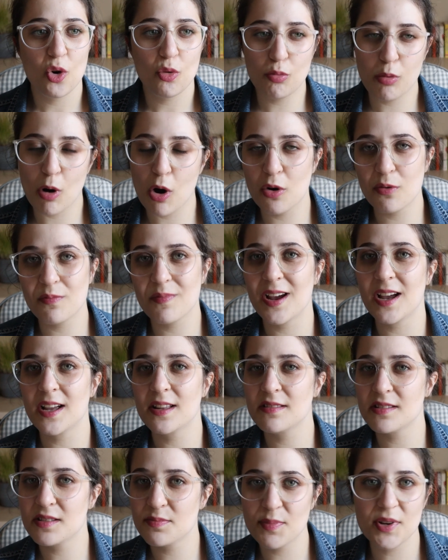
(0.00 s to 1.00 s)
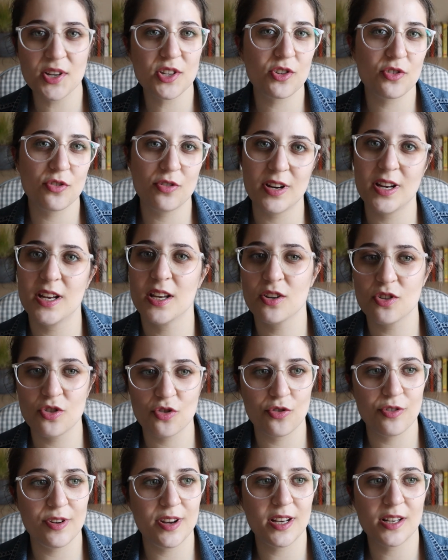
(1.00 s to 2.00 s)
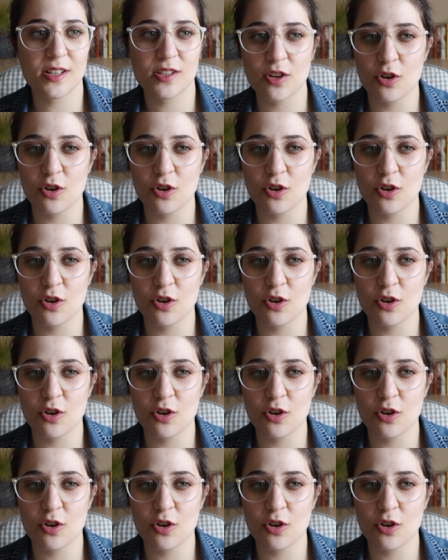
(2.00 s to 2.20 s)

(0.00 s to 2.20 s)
romance, mystery, intrigue,